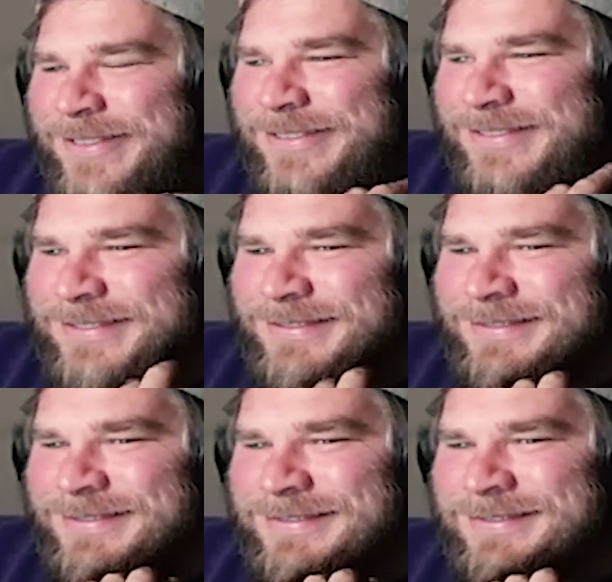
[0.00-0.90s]
People.
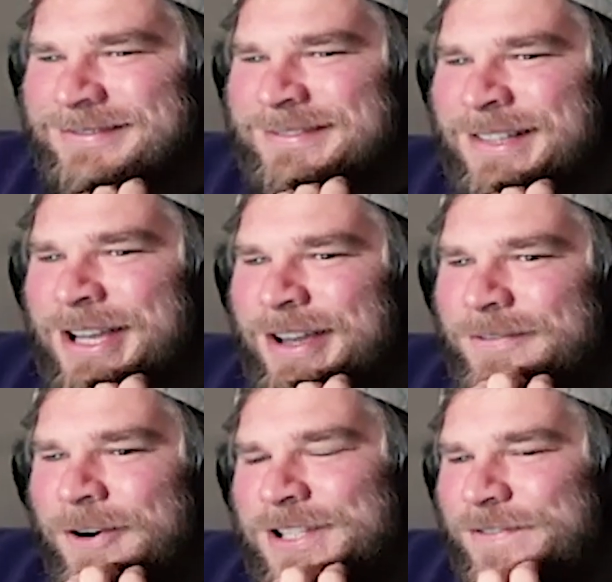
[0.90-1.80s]

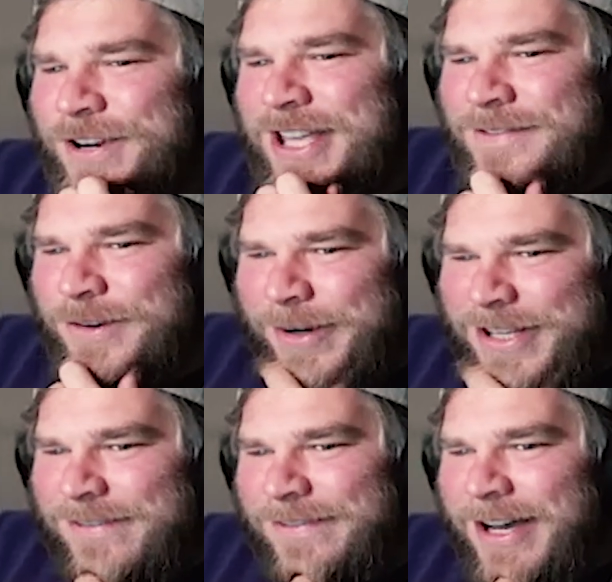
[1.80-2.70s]
Fox Footy even went
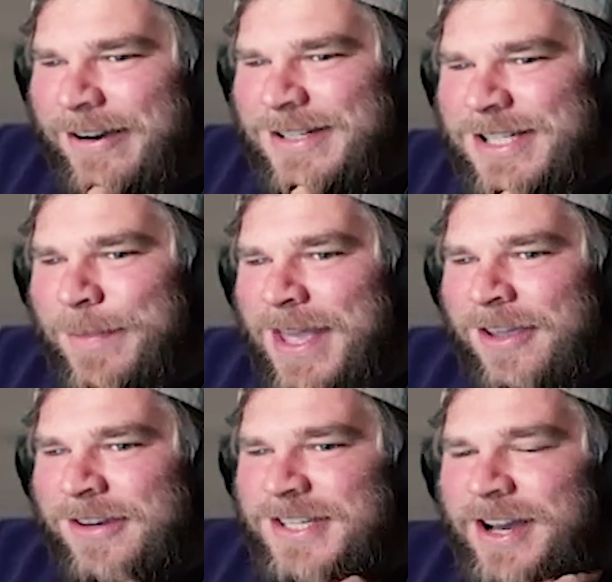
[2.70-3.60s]
as far as to make
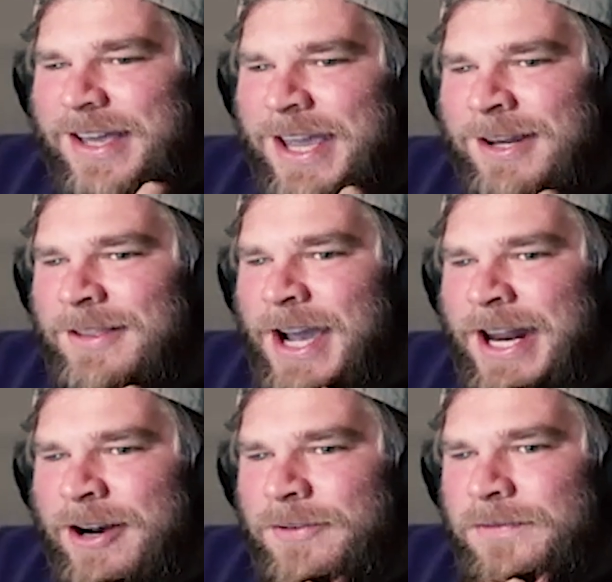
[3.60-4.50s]
an entire headline
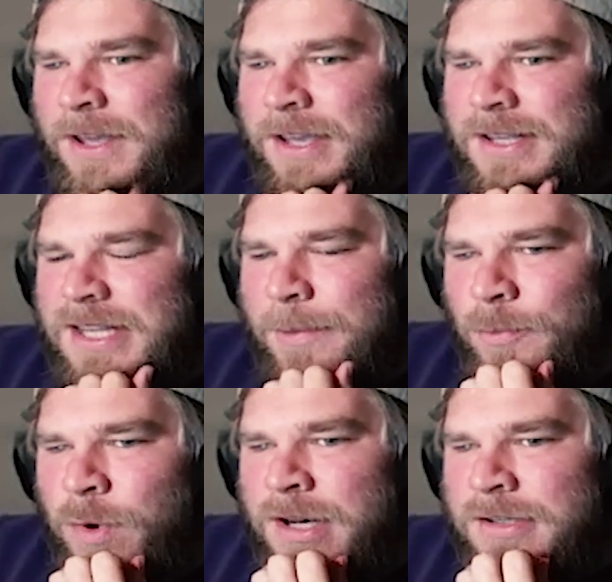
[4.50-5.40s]
out of
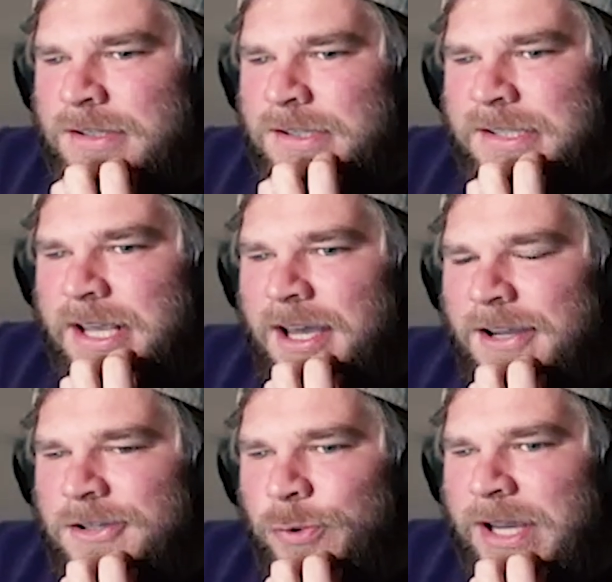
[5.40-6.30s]
someone's
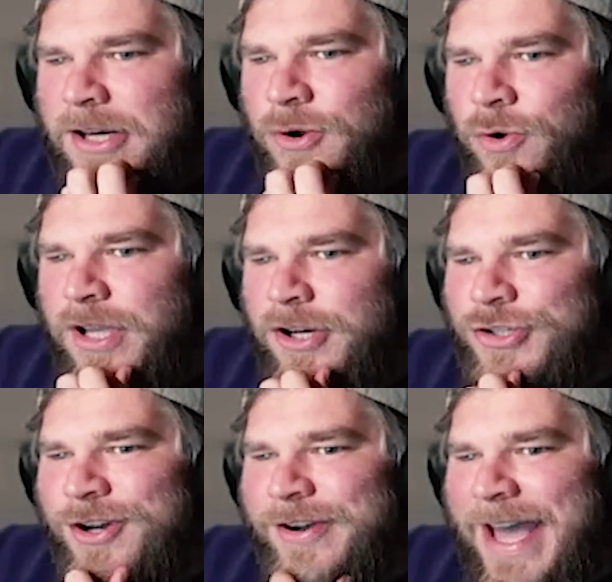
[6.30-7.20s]
tweet calling it a
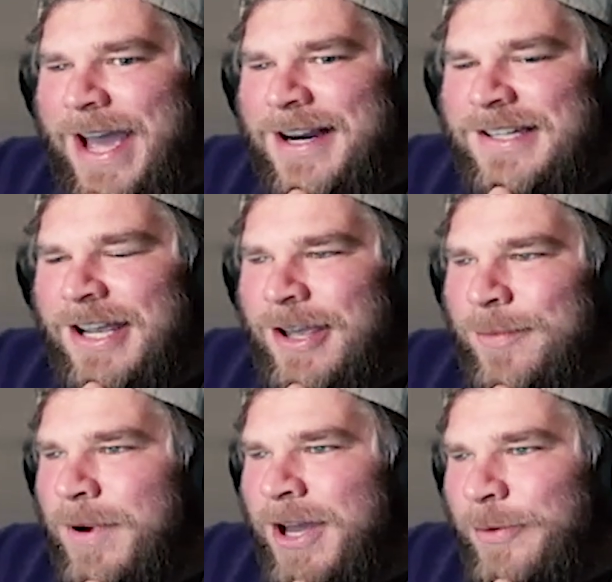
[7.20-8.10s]
dog act.
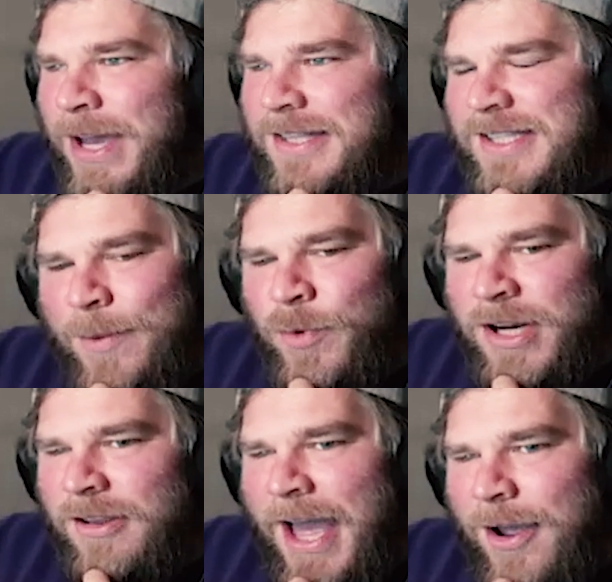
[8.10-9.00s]
By the way, it's
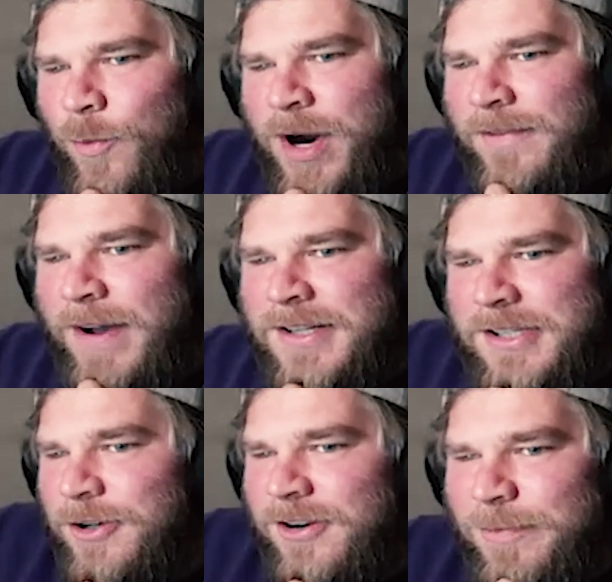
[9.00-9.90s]
someone like one of us.
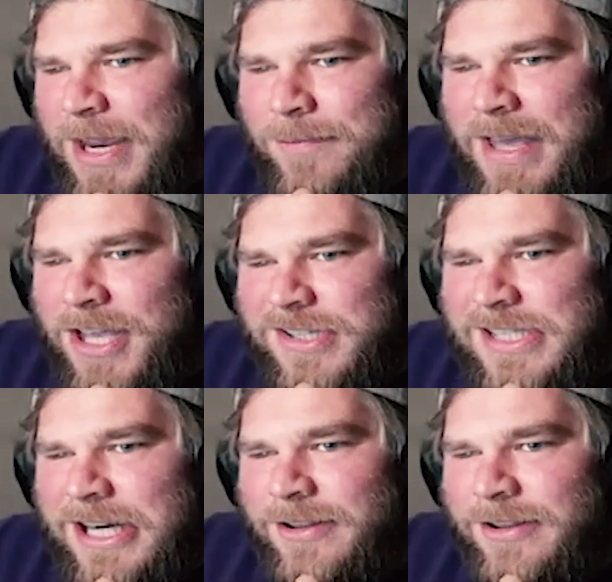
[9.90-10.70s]
It could have been me just sitting